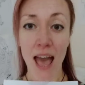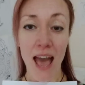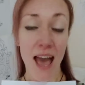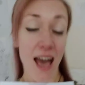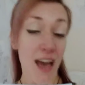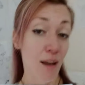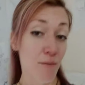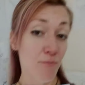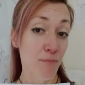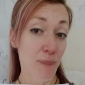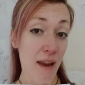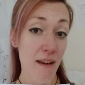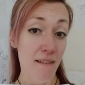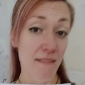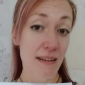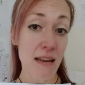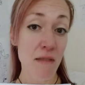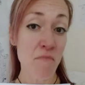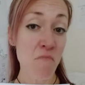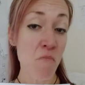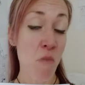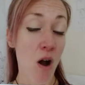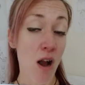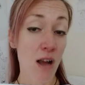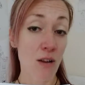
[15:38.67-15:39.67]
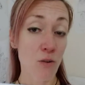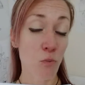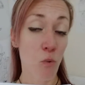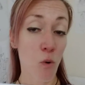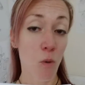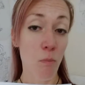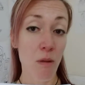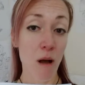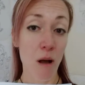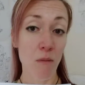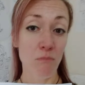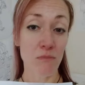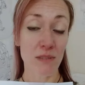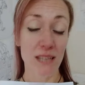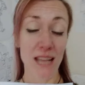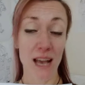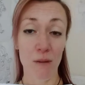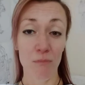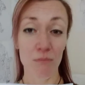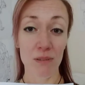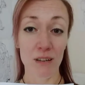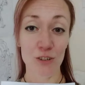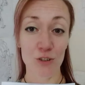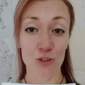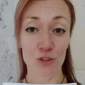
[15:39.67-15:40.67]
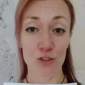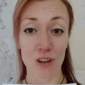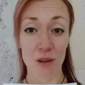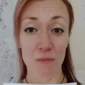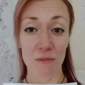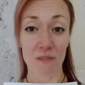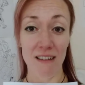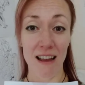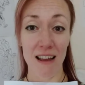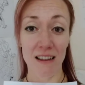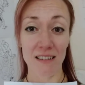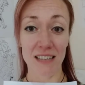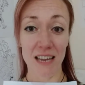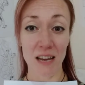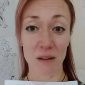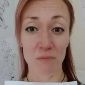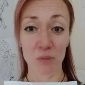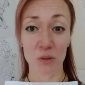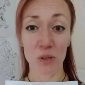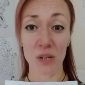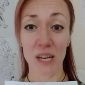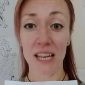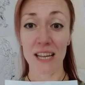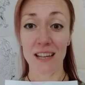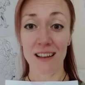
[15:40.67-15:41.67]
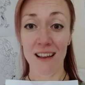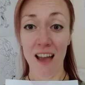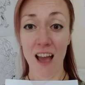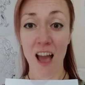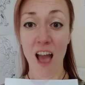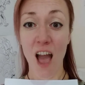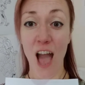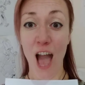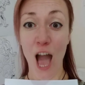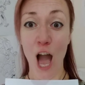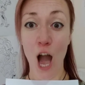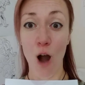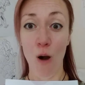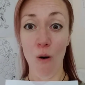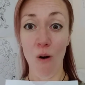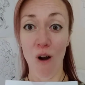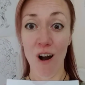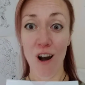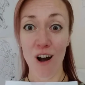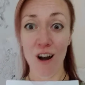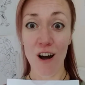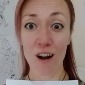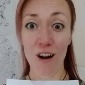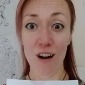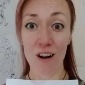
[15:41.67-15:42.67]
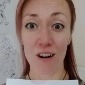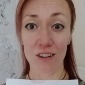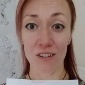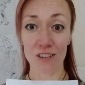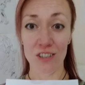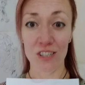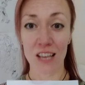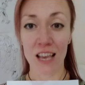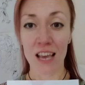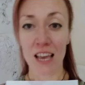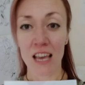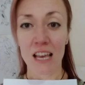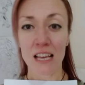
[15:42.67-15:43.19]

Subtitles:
And bearing in mind what pumps our bloodstream around our body, our heart.